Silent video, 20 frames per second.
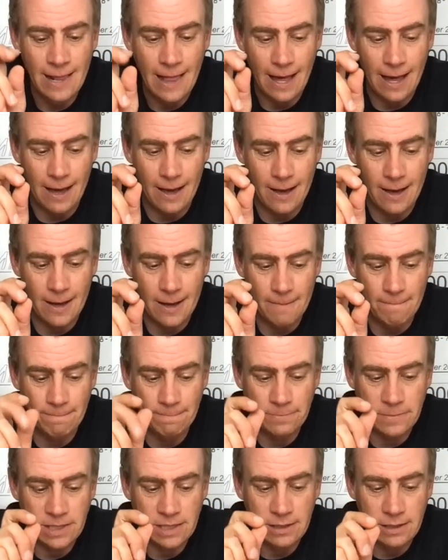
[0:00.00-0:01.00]

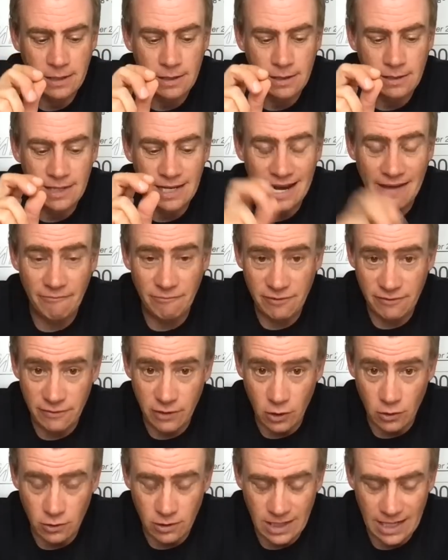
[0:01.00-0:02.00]
the length of
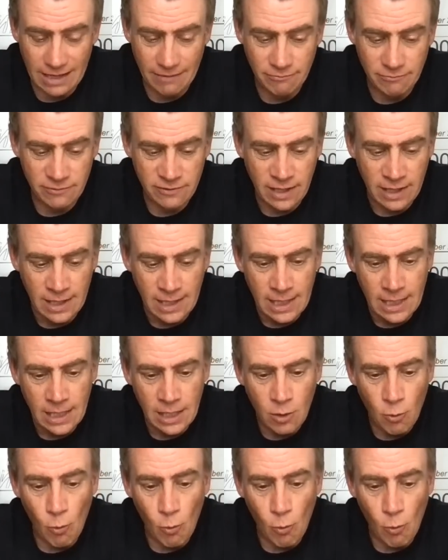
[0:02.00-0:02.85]
your hook length.